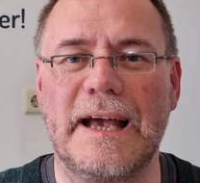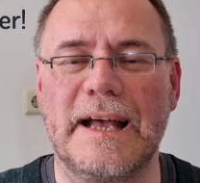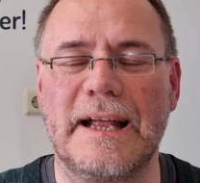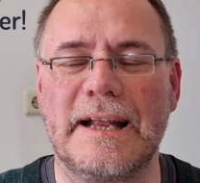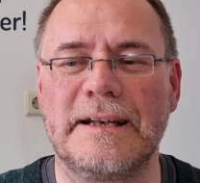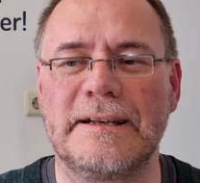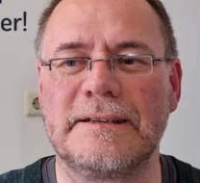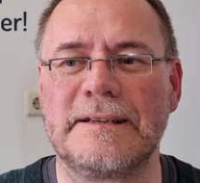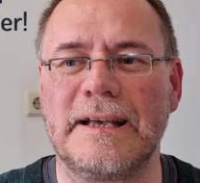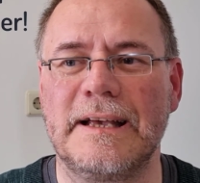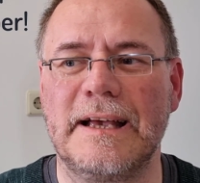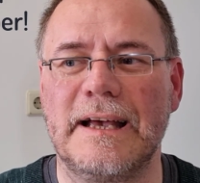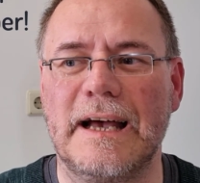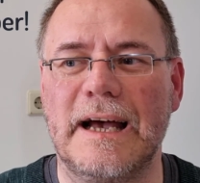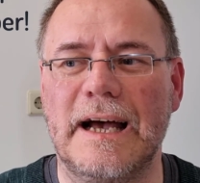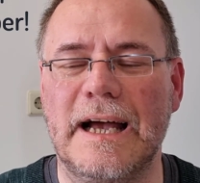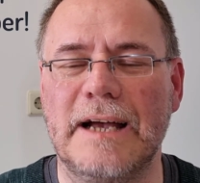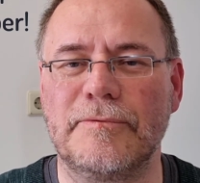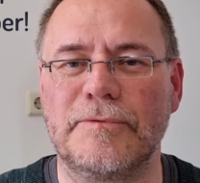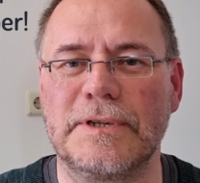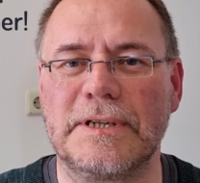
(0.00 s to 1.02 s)
And
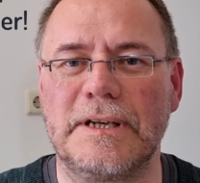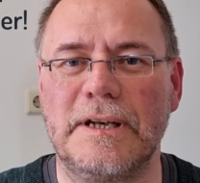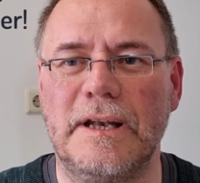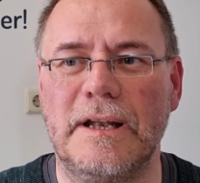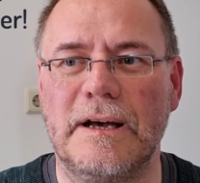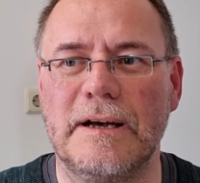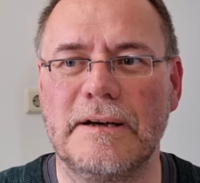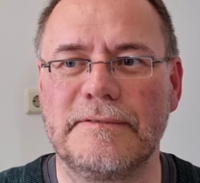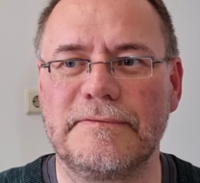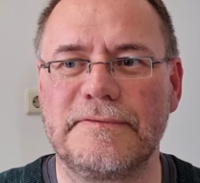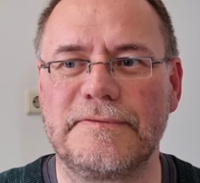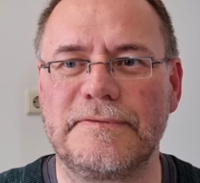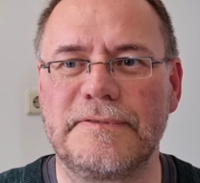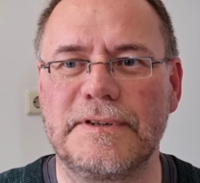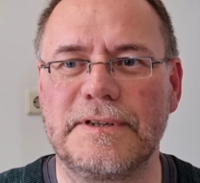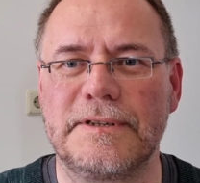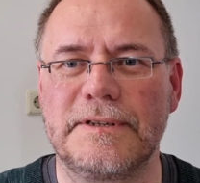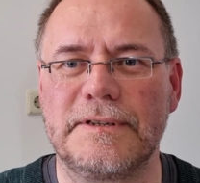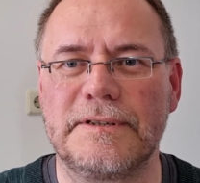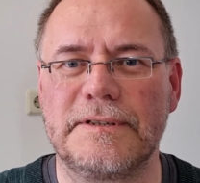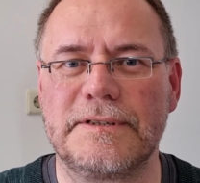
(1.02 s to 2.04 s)
I would love
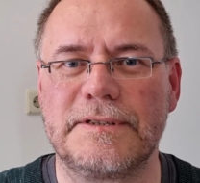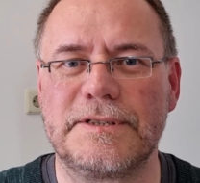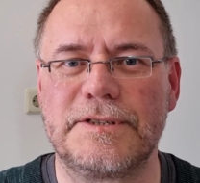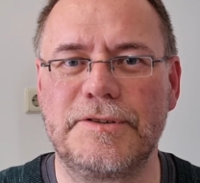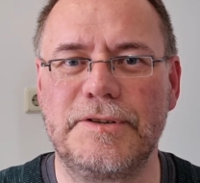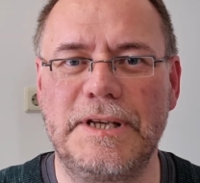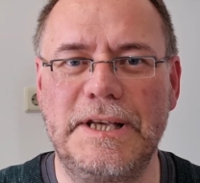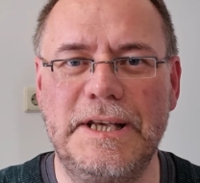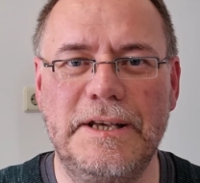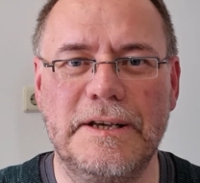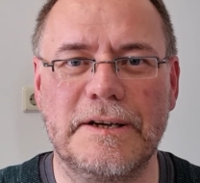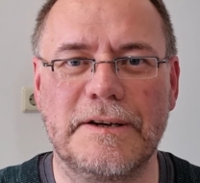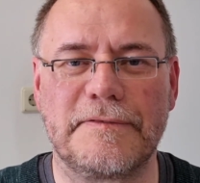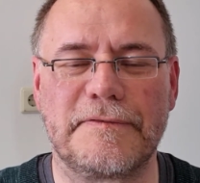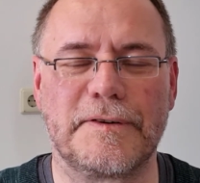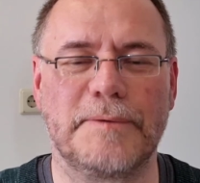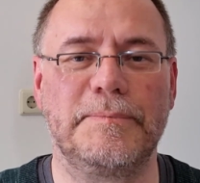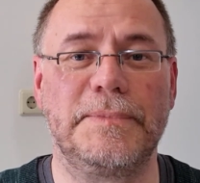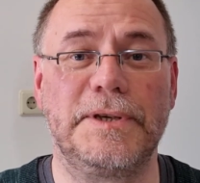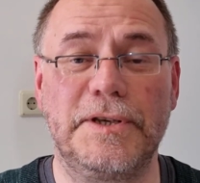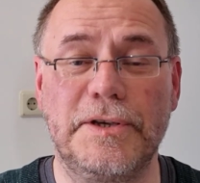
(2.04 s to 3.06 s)
to hear
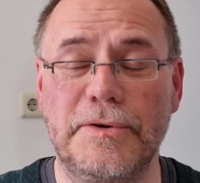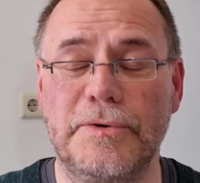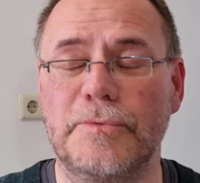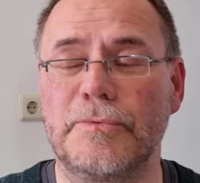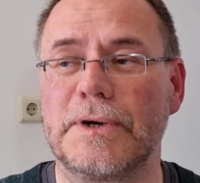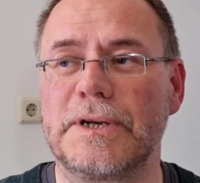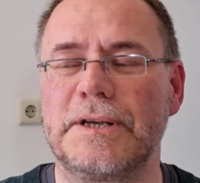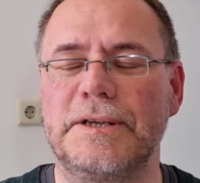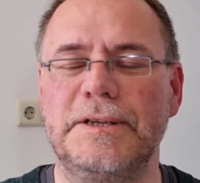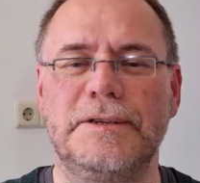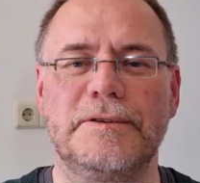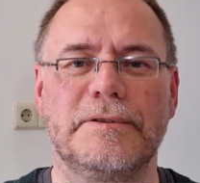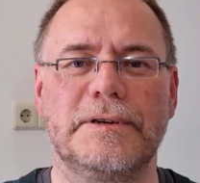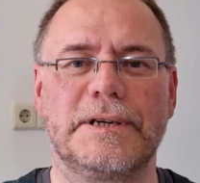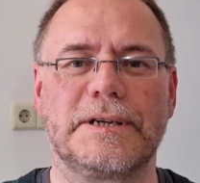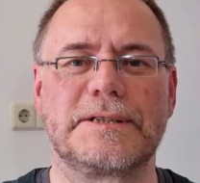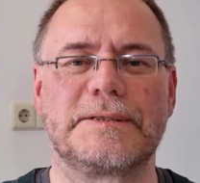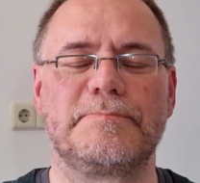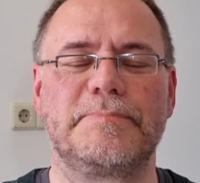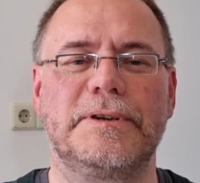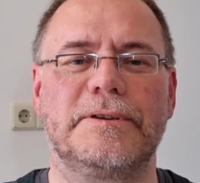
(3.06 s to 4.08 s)
from you. What are your
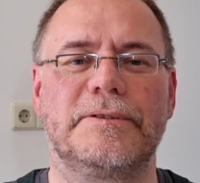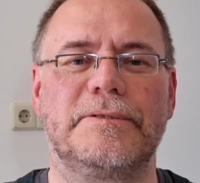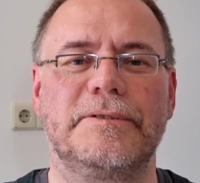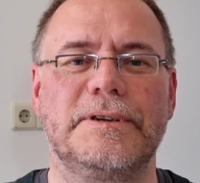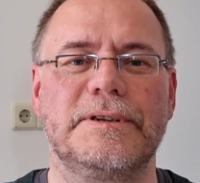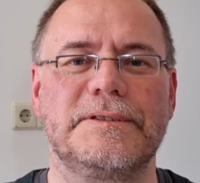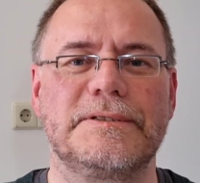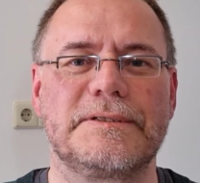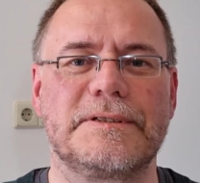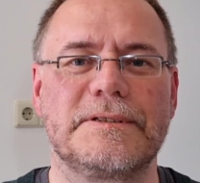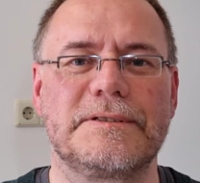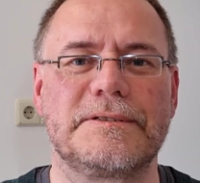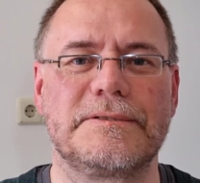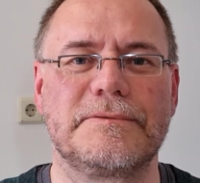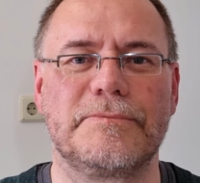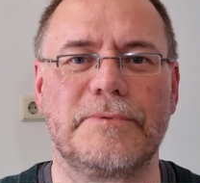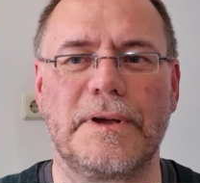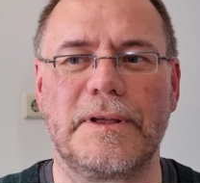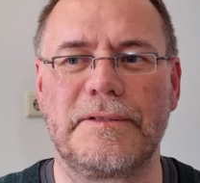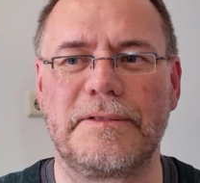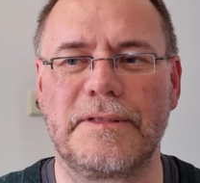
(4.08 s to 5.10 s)
experiences
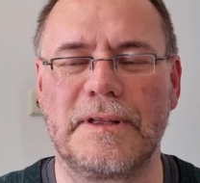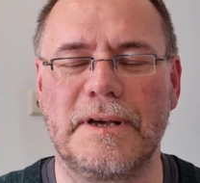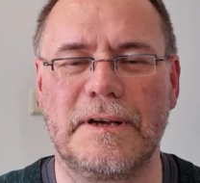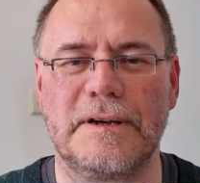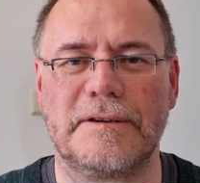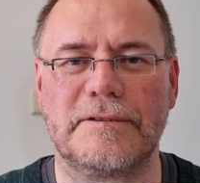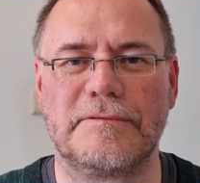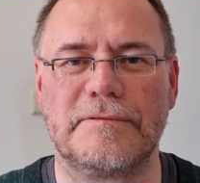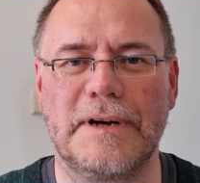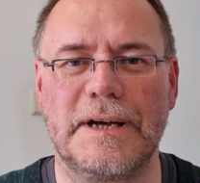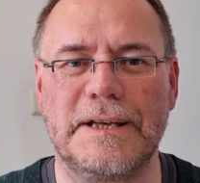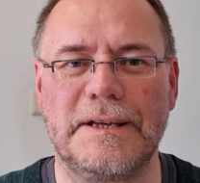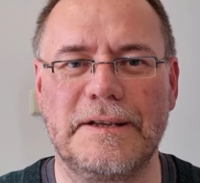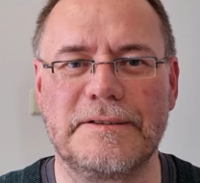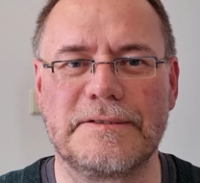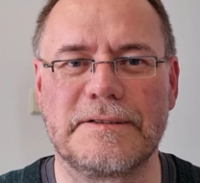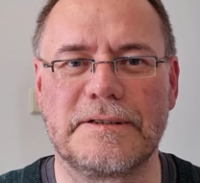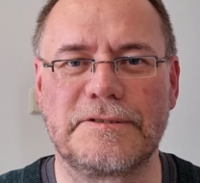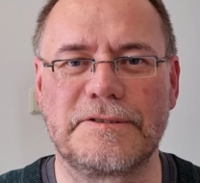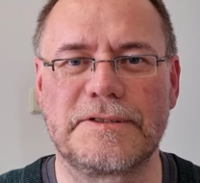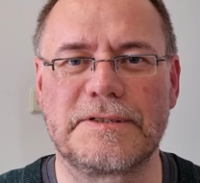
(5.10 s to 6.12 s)
with writing
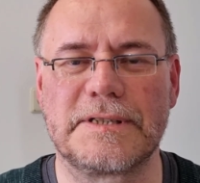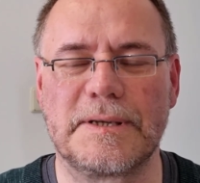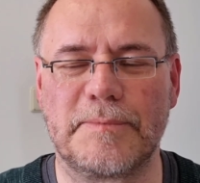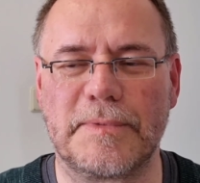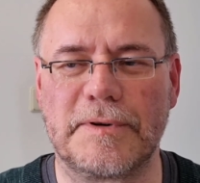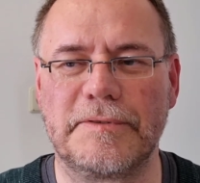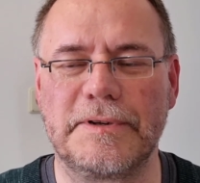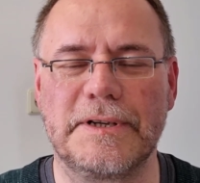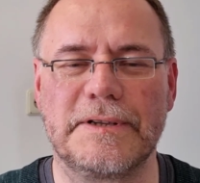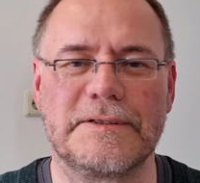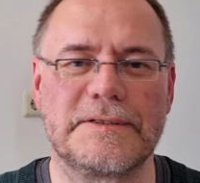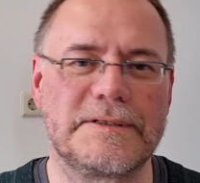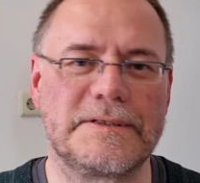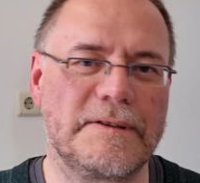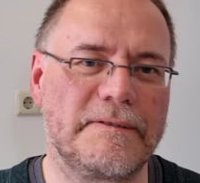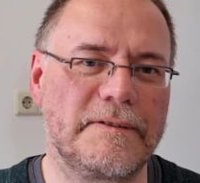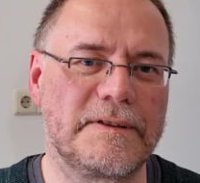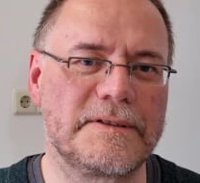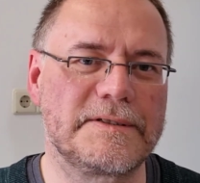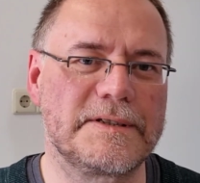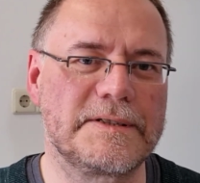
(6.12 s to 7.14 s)
such summary and
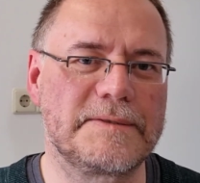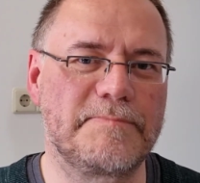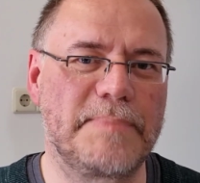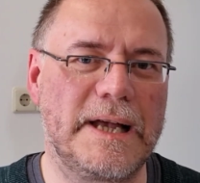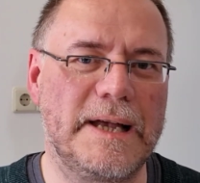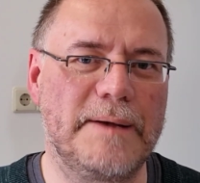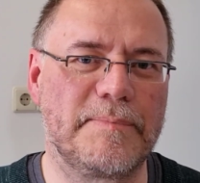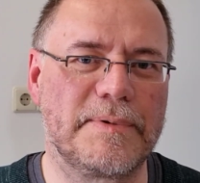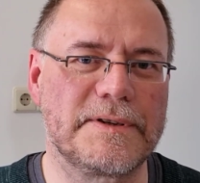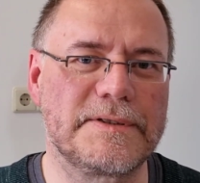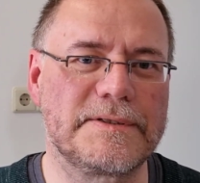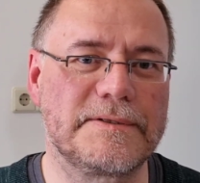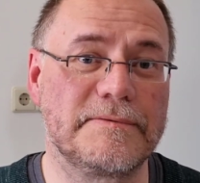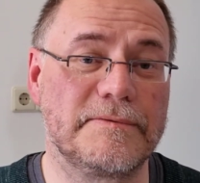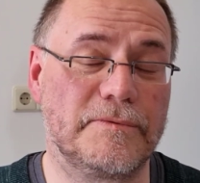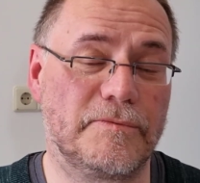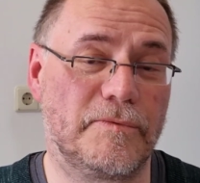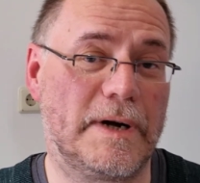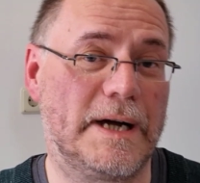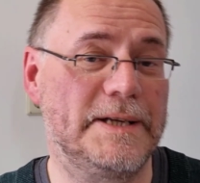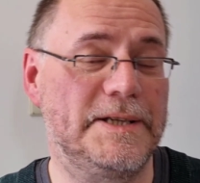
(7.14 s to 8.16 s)
synthesis papers?
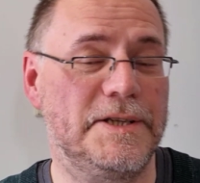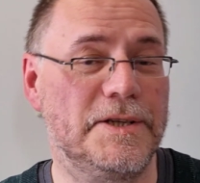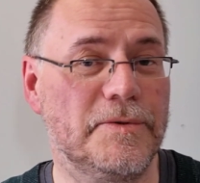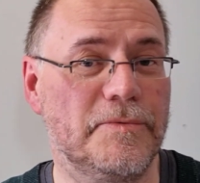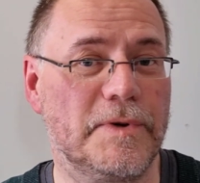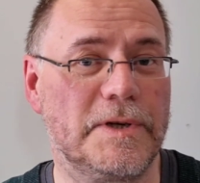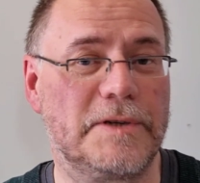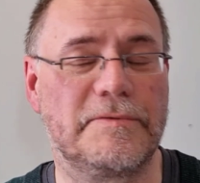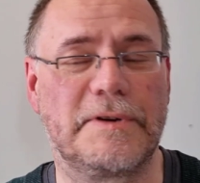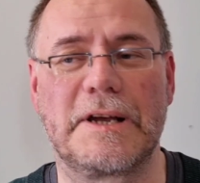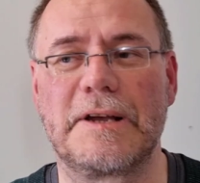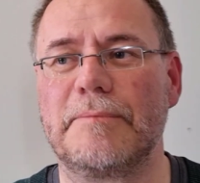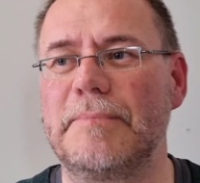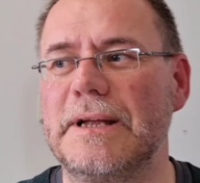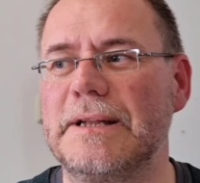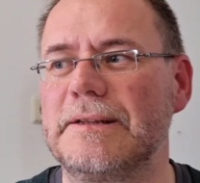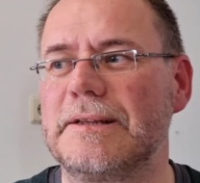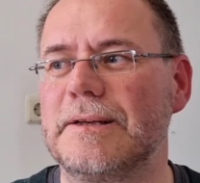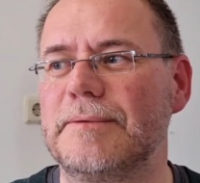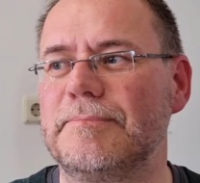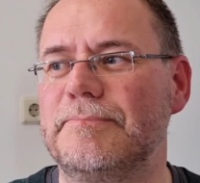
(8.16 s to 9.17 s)
Why you would
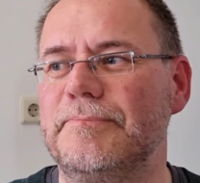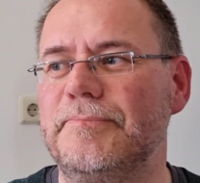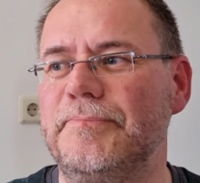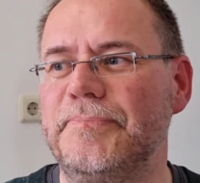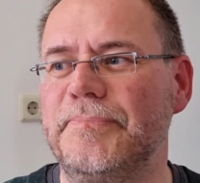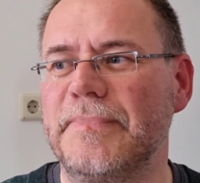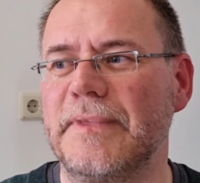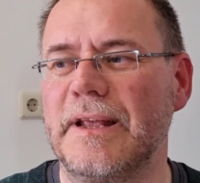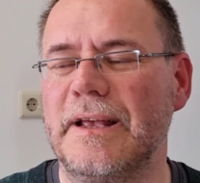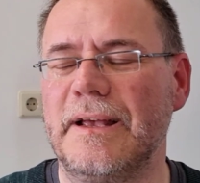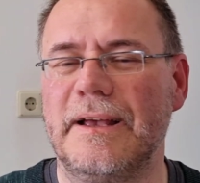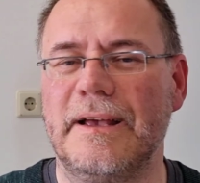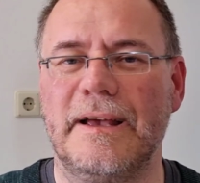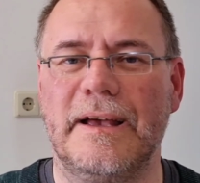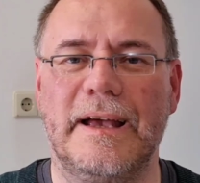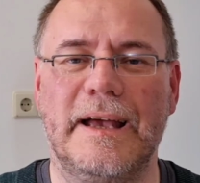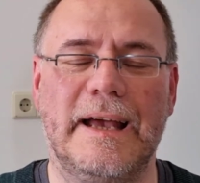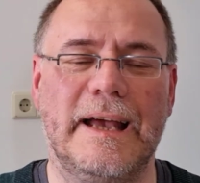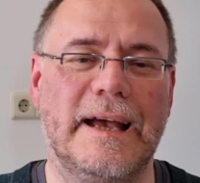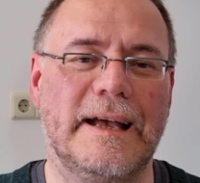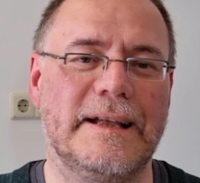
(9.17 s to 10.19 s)
recommend them?
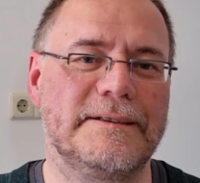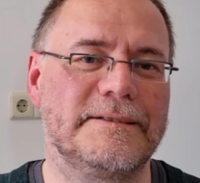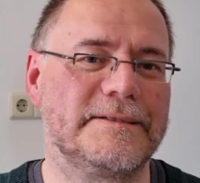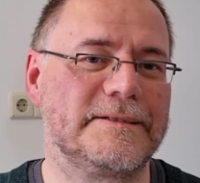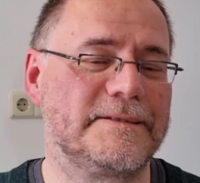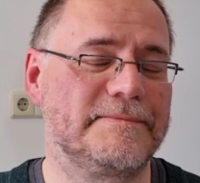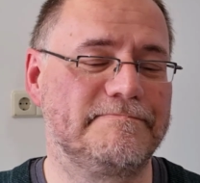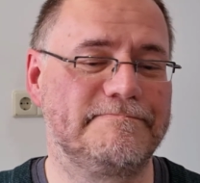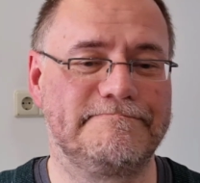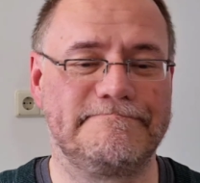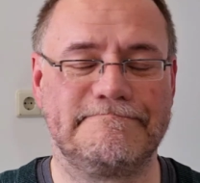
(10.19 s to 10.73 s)
And